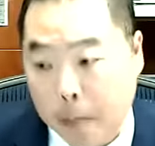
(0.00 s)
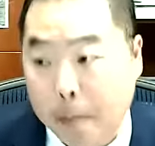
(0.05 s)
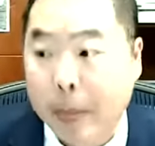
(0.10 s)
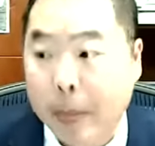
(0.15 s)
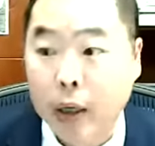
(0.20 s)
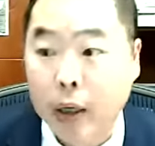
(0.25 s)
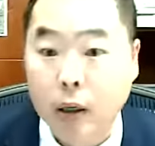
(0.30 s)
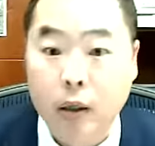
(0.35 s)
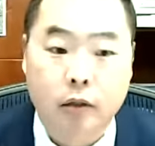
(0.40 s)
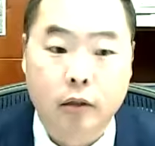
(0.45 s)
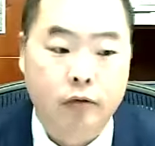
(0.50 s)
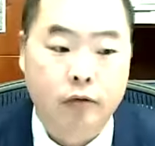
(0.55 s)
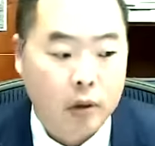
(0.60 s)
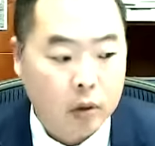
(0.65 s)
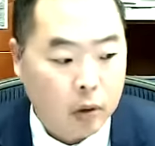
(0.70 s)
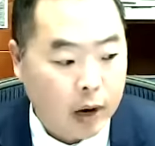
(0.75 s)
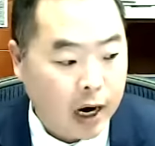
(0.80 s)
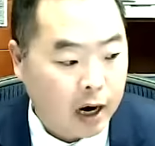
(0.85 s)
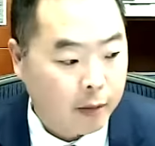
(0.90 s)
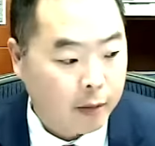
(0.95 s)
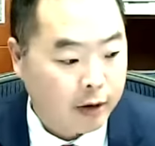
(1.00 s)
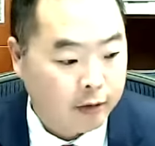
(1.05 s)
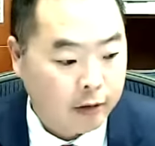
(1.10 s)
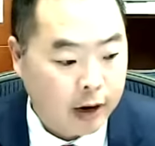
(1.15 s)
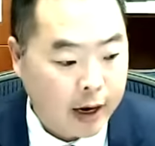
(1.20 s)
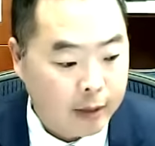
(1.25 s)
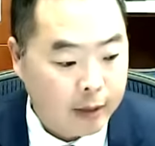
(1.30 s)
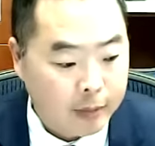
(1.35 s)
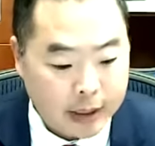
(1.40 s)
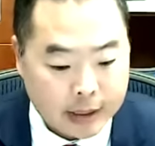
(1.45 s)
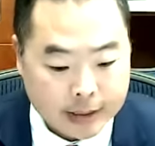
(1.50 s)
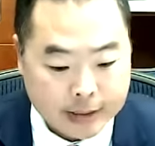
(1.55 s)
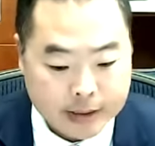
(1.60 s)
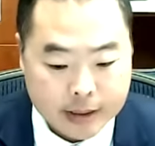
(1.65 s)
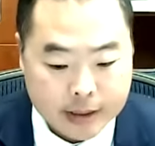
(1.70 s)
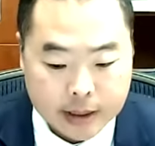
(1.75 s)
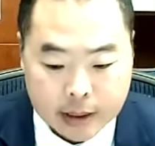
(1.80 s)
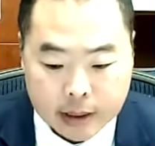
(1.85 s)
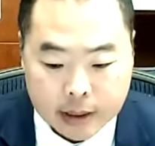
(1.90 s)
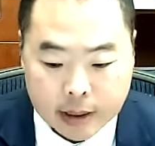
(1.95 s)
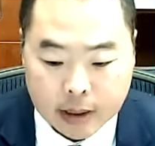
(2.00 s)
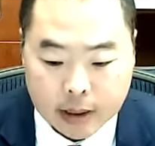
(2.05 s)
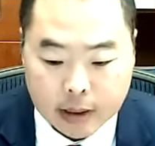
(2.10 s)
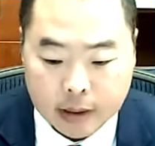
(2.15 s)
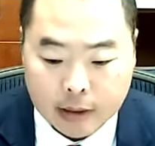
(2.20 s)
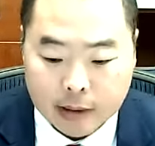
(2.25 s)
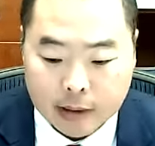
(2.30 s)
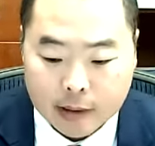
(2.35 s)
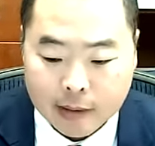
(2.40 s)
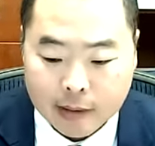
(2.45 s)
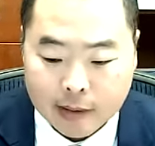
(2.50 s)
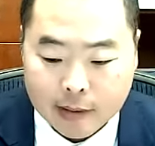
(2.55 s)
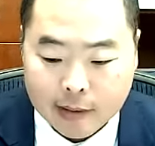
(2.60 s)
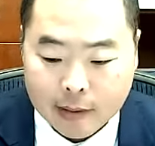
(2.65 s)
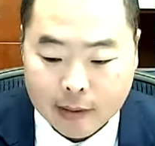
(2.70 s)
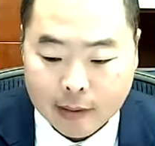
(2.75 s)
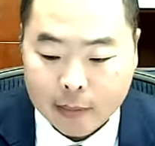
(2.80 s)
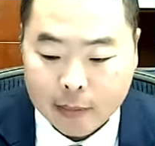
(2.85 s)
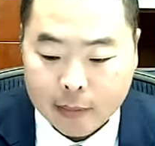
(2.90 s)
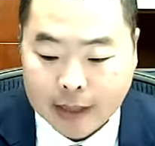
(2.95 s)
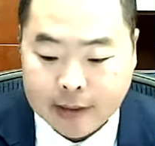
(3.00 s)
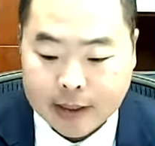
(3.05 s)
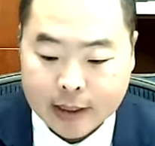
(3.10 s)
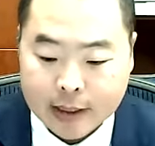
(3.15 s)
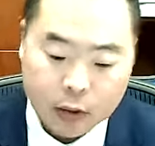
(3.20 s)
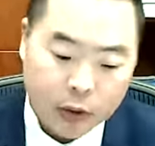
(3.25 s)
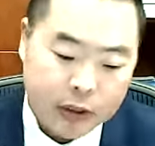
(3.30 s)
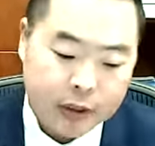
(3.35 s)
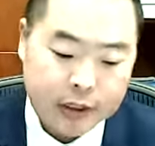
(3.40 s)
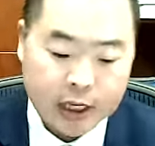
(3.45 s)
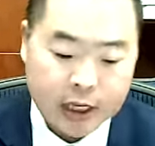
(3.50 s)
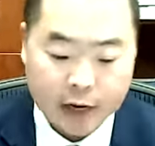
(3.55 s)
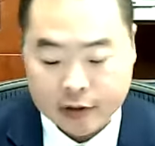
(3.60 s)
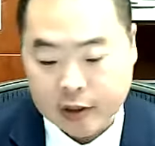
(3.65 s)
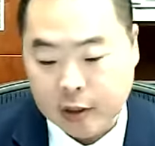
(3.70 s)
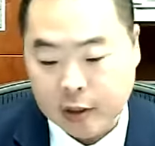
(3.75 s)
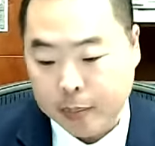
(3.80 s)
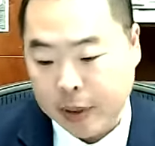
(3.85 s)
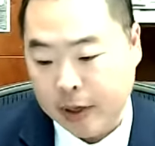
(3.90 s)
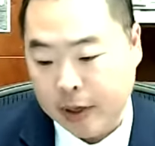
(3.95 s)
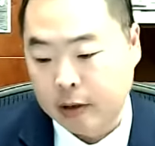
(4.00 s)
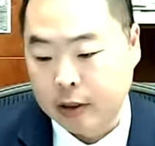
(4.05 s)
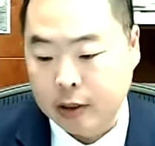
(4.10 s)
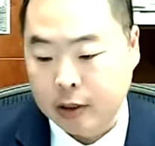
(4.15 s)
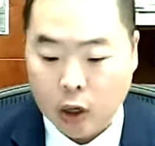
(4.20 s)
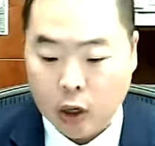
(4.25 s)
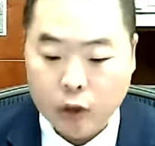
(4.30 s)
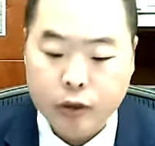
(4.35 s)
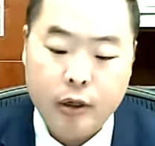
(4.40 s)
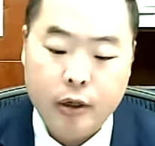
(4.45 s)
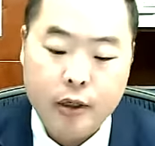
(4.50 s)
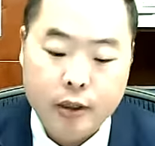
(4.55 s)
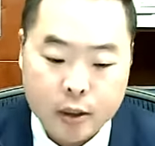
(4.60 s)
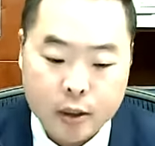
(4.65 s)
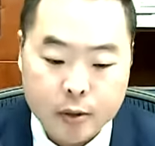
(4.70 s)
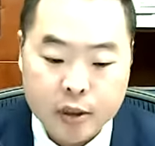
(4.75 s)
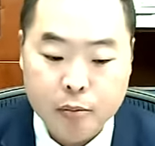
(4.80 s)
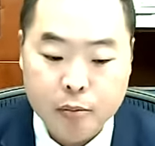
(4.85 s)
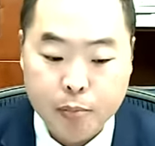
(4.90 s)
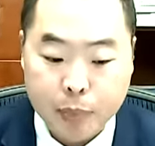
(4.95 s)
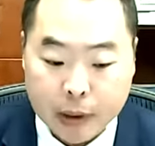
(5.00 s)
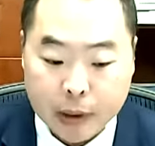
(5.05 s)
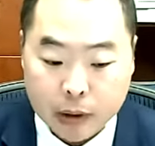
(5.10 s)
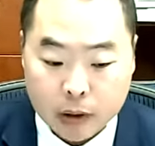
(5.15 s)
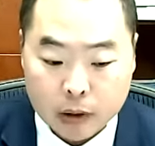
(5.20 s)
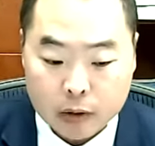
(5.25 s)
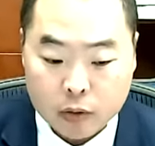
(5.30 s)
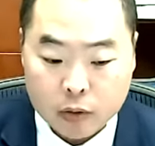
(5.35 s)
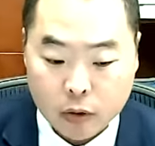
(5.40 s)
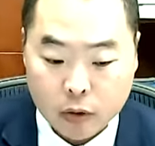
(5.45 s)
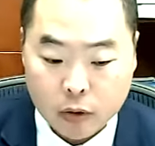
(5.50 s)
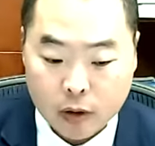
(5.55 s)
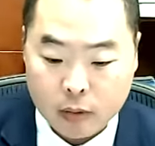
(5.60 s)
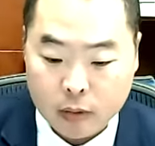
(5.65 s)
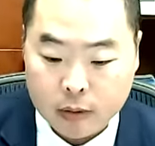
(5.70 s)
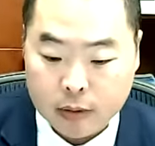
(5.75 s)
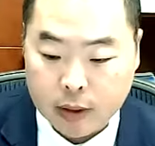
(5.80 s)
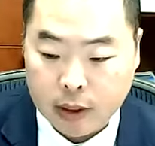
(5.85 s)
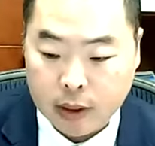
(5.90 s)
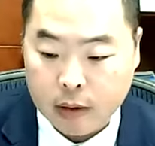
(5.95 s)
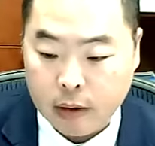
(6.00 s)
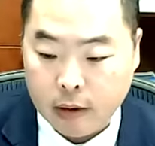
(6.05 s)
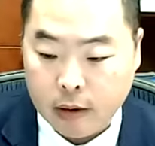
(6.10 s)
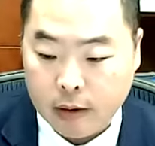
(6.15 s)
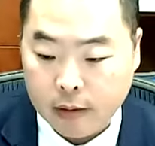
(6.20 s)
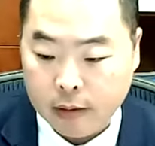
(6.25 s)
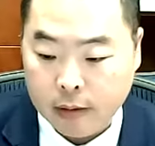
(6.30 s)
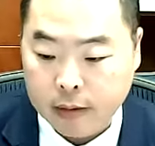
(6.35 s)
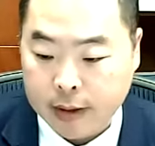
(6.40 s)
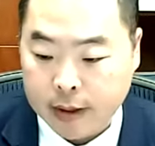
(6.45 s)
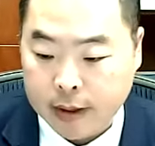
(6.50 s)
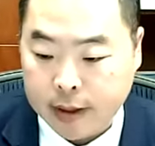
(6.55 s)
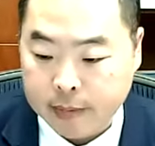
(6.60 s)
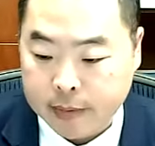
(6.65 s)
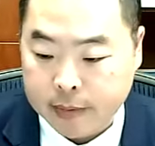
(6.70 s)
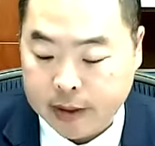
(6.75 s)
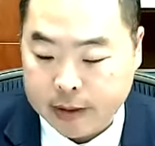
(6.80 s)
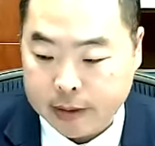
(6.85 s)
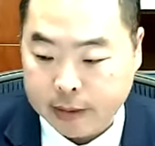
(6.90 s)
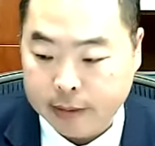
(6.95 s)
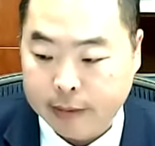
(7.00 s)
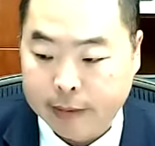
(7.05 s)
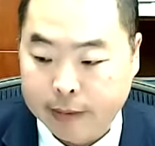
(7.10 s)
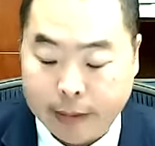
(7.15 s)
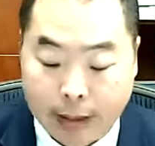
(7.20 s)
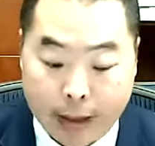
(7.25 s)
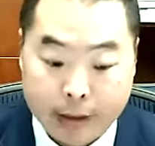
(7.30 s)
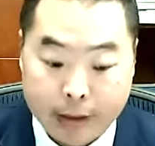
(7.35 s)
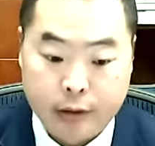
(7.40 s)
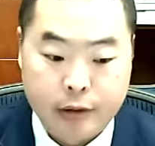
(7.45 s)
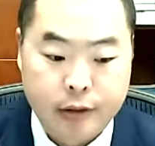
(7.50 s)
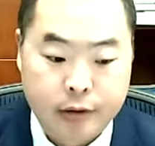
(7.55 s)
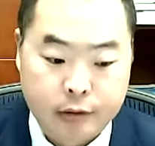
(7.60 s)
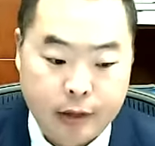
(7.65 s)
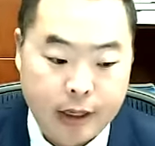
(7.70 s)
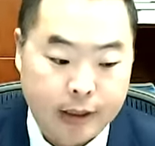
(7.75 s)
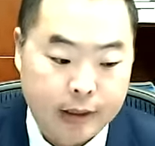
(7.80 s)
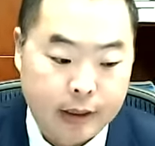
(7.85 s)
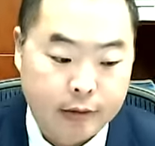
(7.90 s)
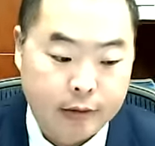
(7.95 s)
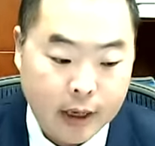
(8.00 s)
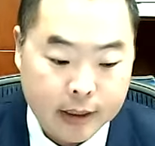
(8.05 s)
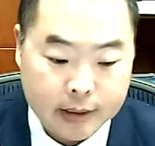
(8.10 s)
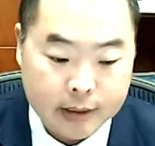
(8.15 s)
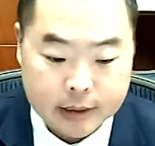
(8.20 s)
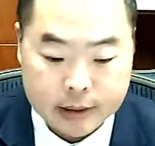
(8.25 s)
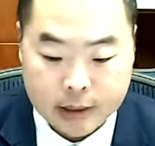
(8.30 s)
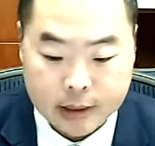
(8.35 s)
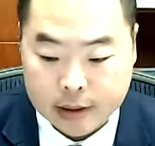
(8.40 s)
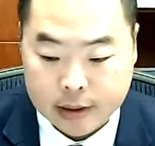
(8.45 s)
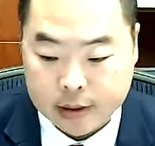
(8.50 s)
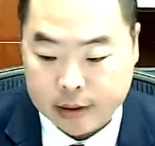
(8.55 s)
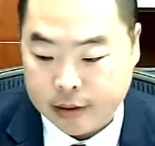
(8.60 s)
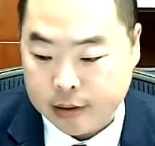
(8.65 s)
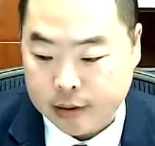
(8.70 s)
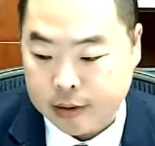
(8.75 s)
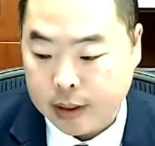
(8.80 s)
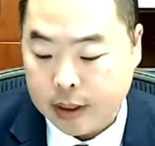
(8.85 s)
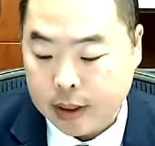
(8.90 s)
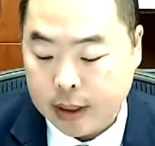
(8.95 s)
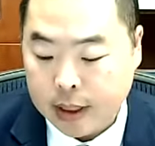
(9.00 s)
build requirement, right? Because basically, what's the definition of build? The Coast Guard determines build with what they call these letters, right? They write these letters,